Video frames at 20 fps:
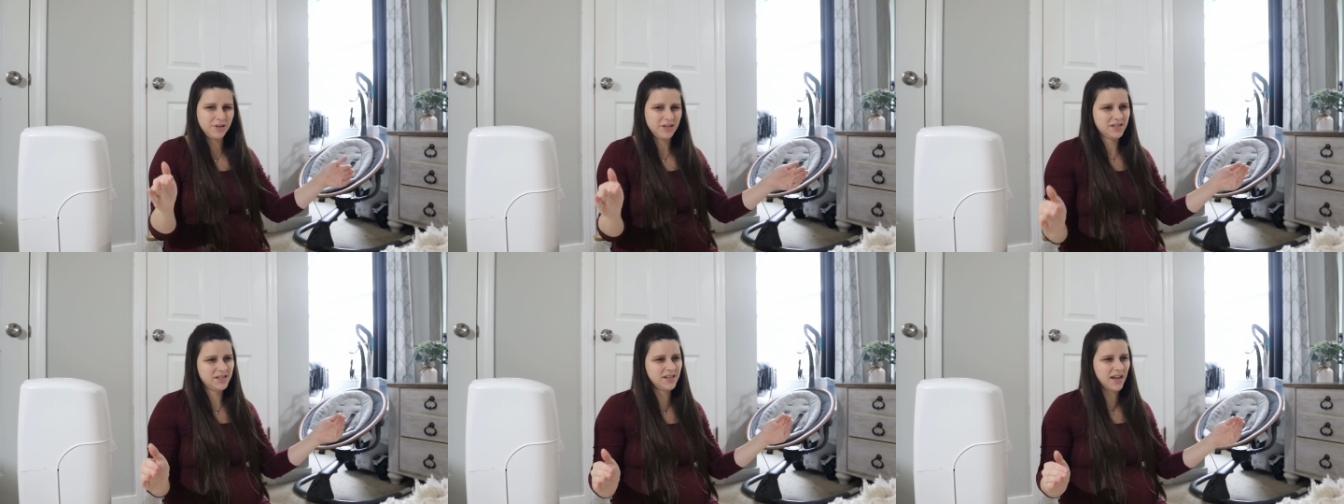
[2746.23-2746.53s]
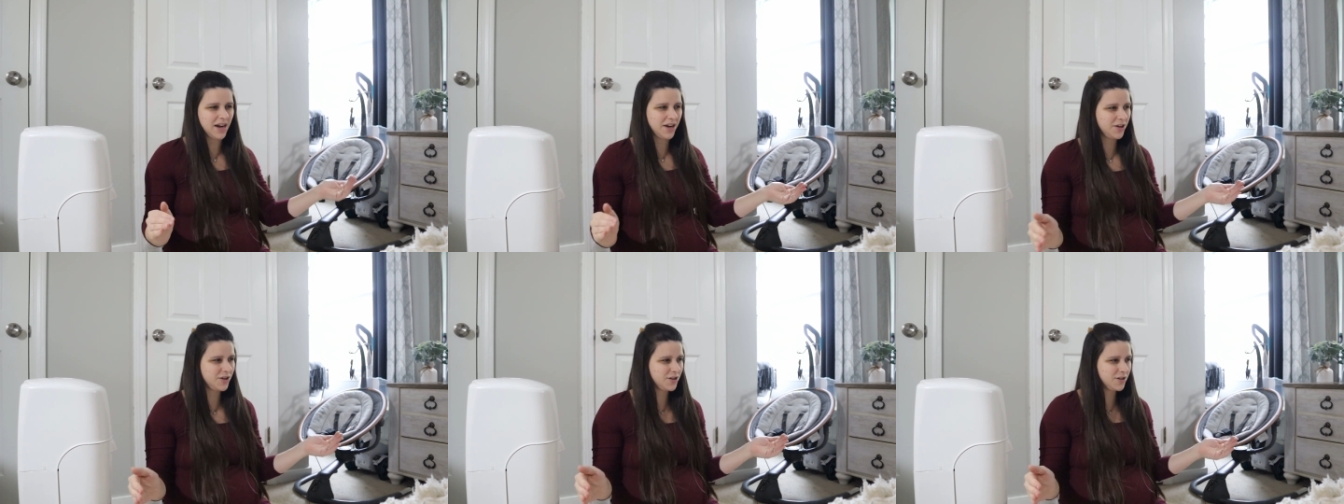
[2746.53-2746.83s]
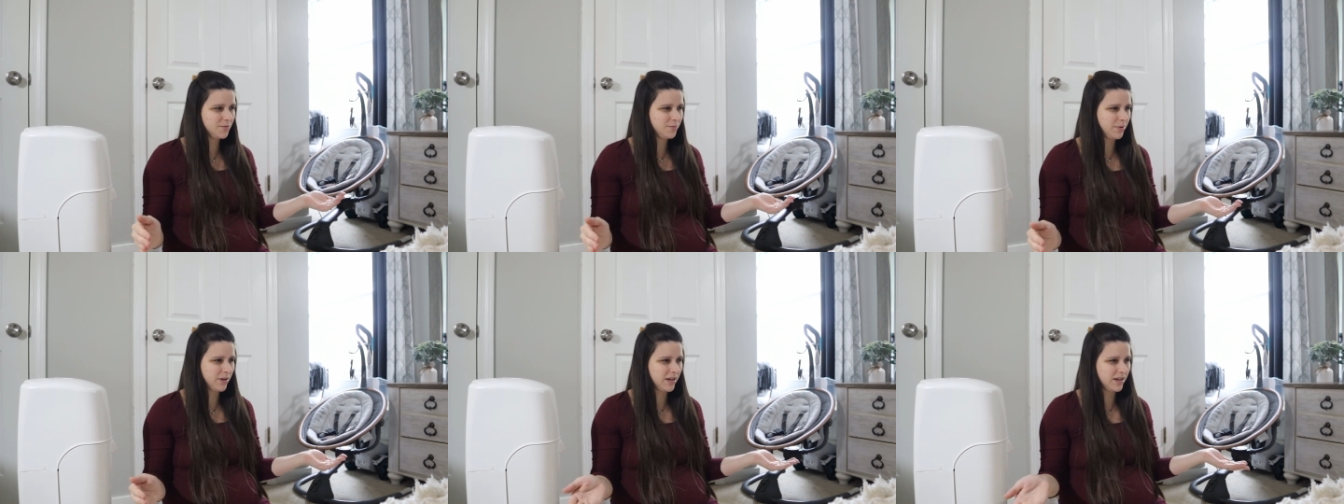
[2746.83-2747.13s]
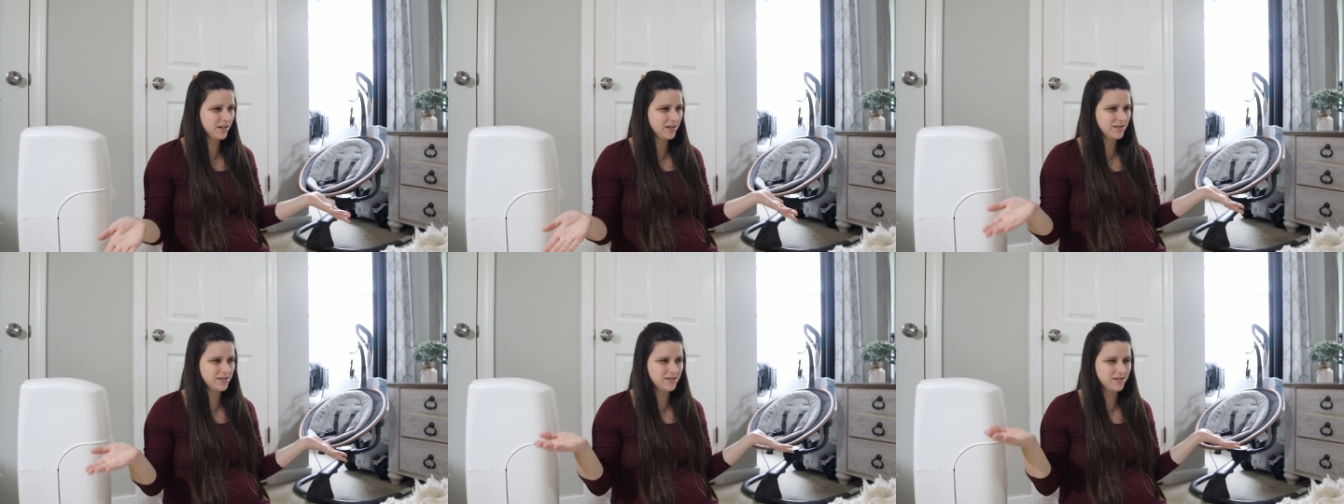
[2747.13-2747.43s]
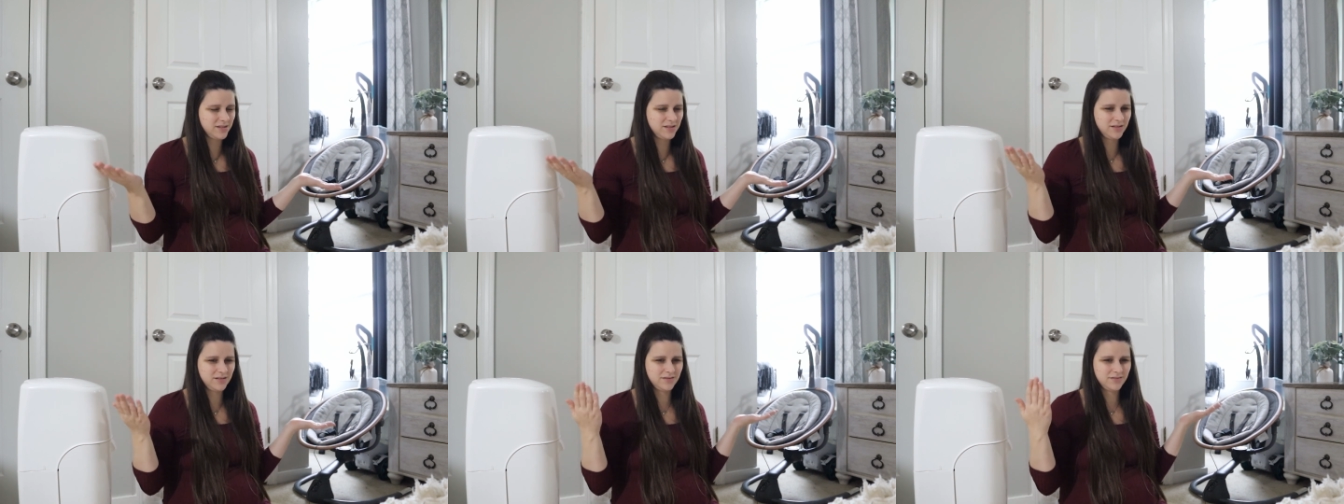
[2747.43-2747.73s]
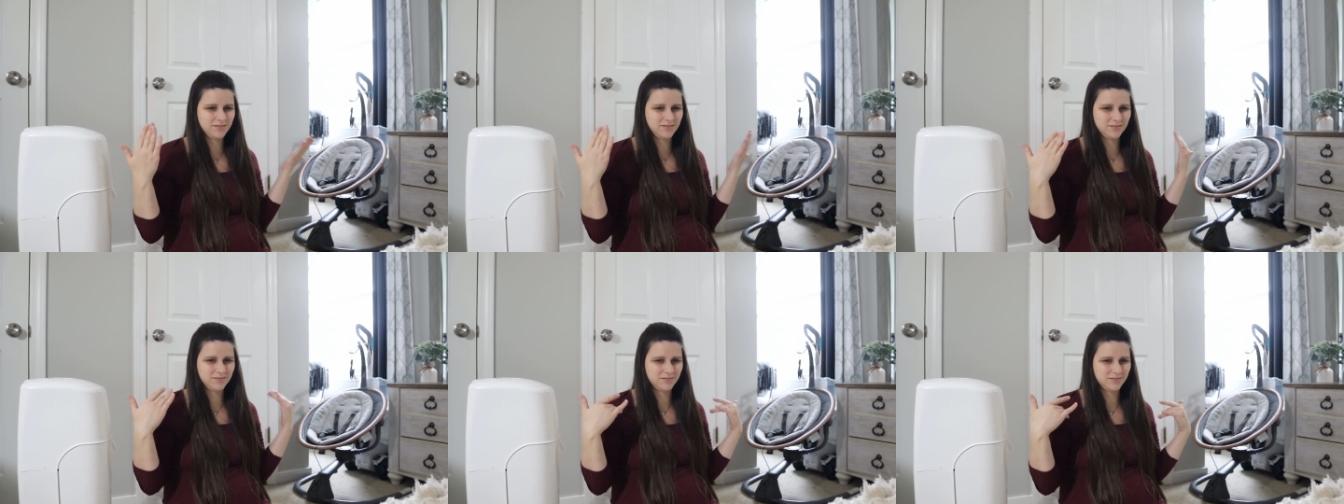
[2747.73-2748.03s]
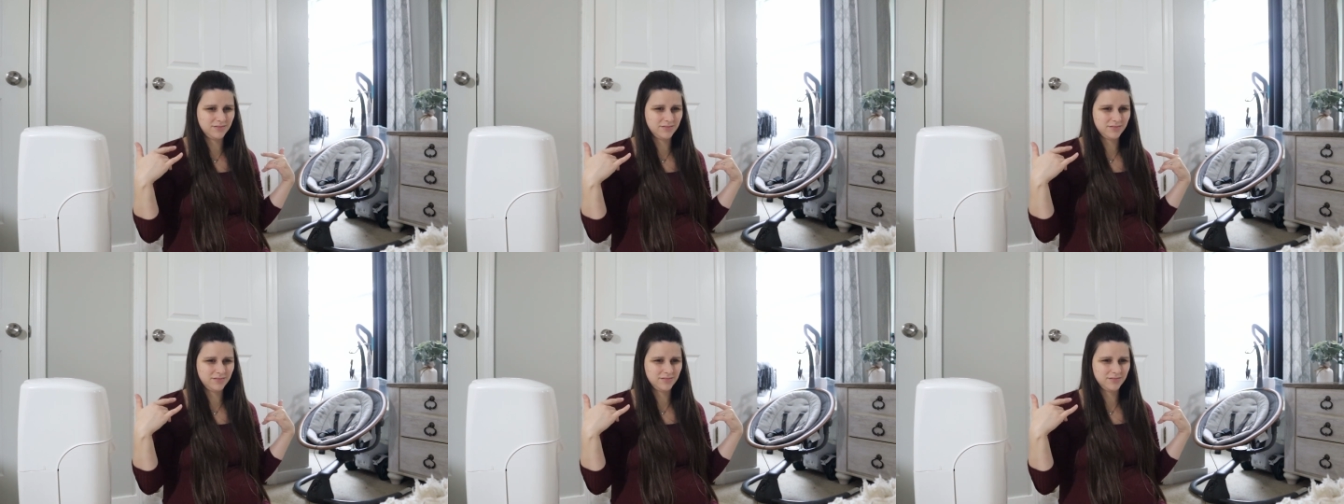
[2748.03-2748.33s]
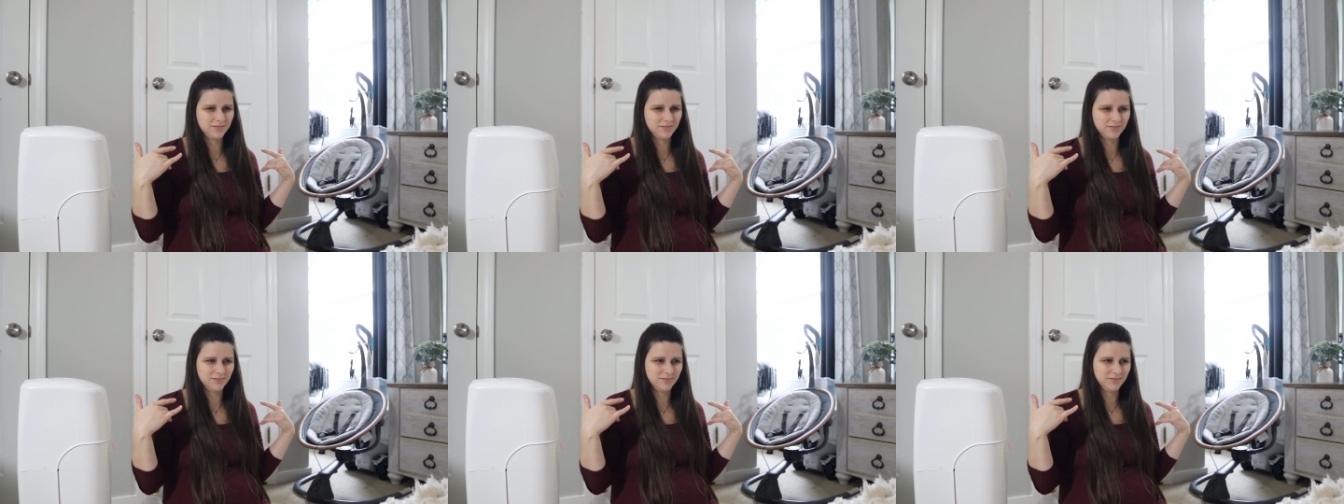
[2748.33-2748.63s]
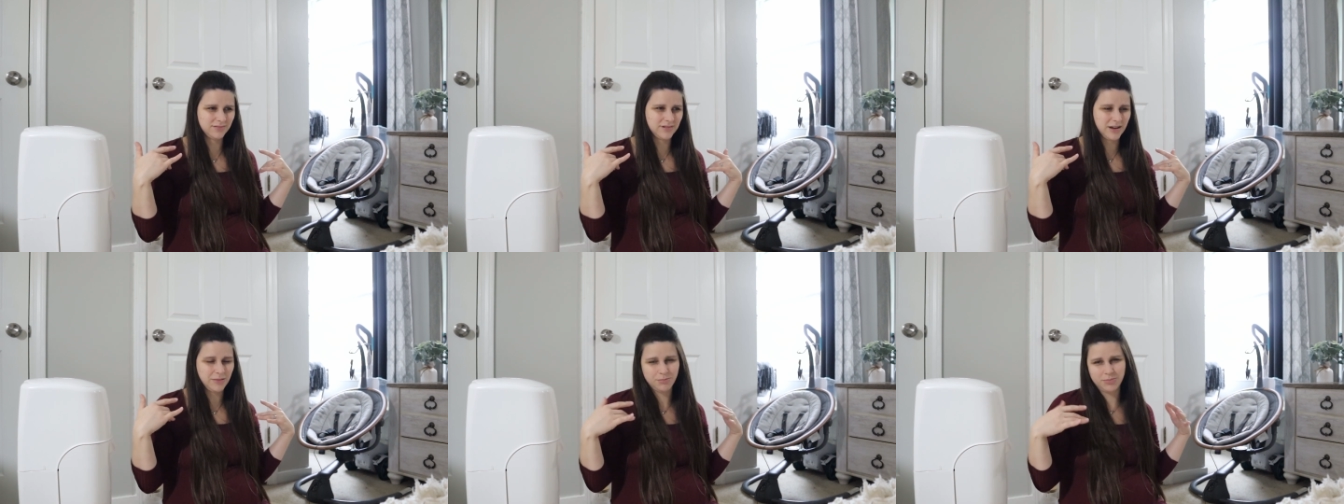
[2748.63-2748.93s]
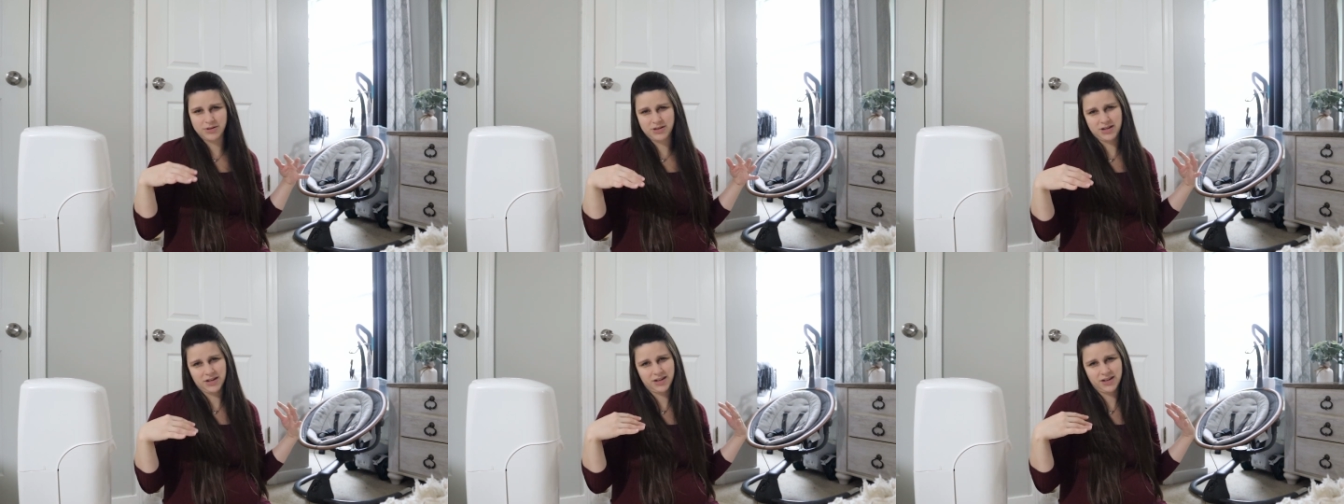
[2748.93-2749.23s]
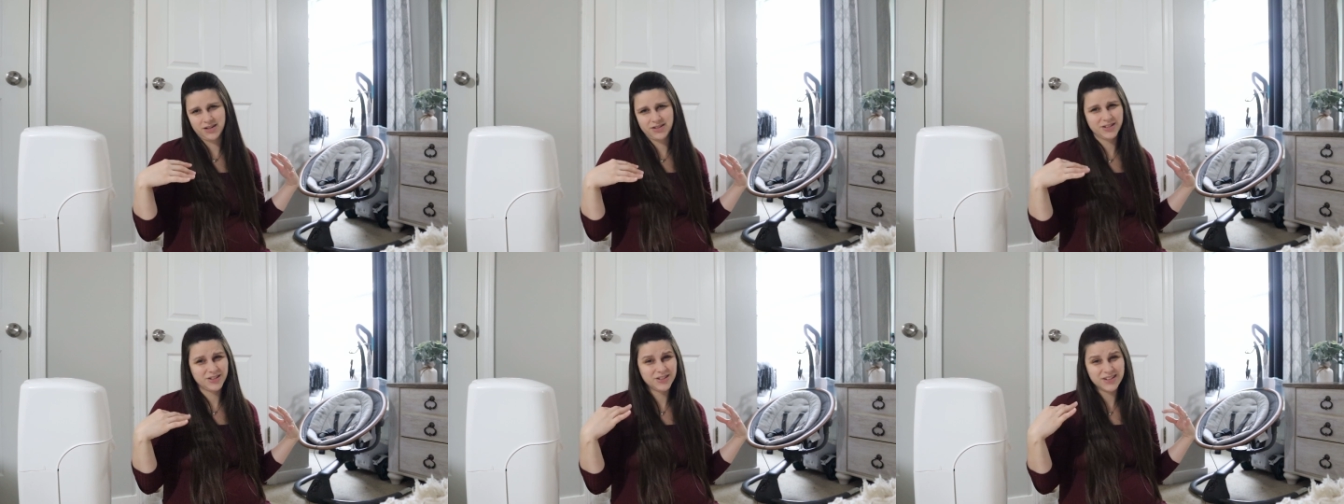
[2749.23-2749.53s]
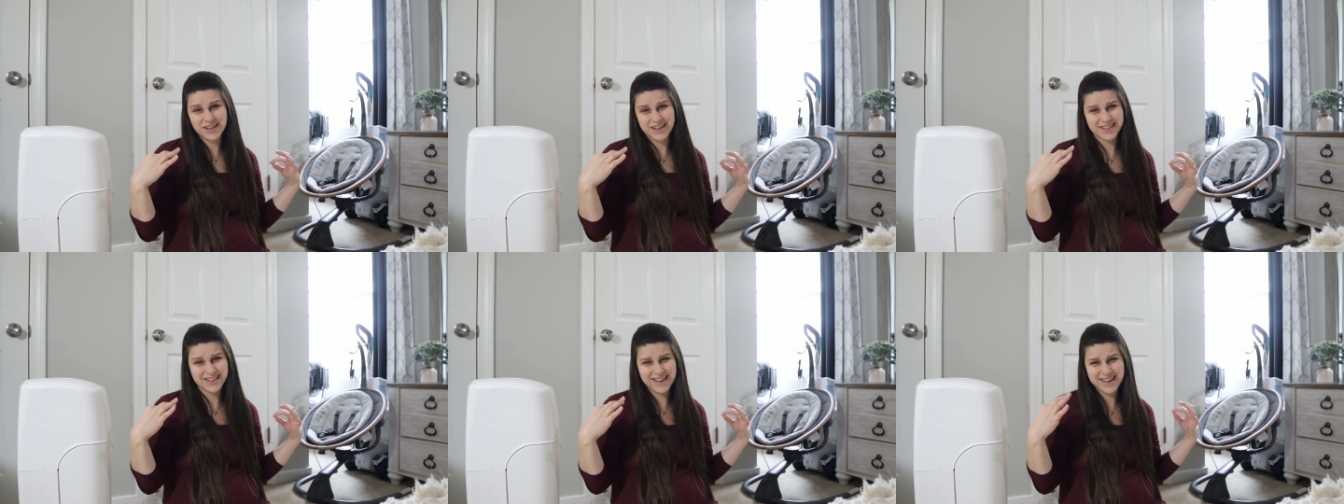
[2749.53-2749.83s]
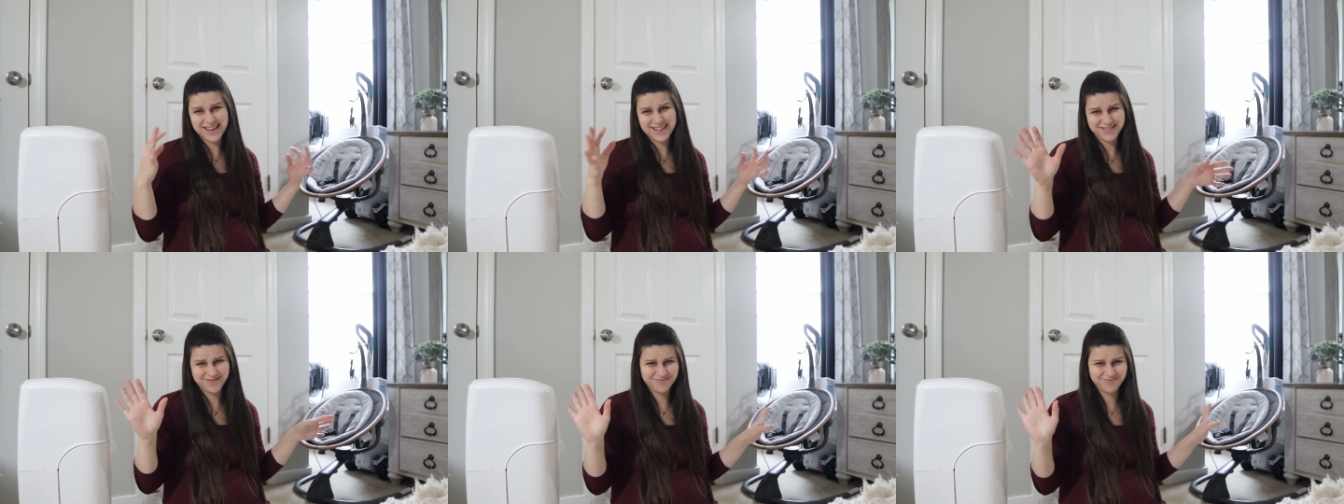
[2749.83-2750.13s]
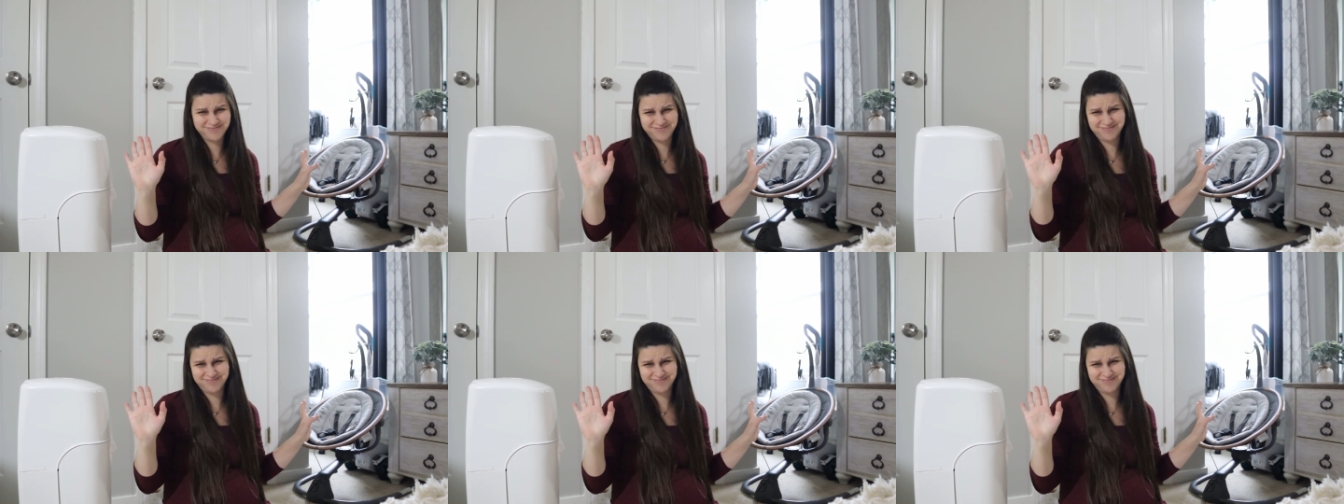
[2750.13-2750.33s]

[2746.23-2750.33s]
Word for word: be centered because I'm particular like that.